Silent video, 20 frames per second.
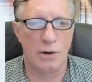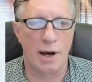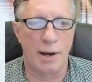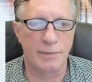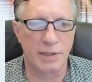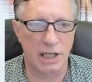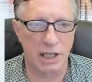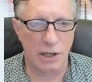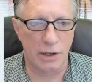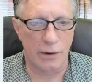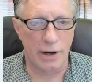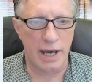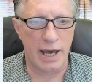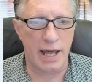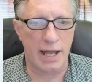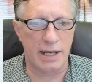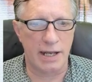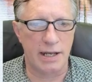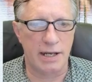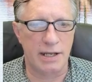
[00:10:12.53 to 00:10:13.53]
I'm going to go
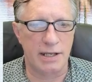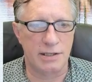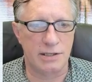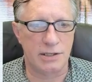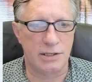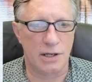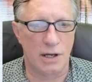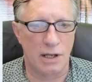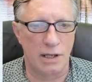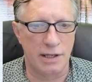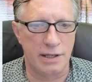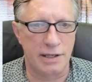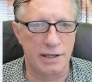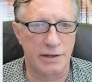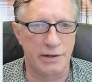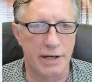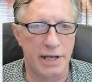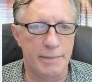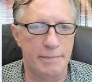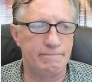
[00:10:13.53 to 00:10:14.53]
ahead and install
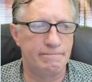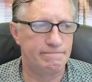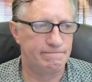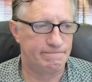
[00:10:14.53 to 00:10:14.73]
Ethereum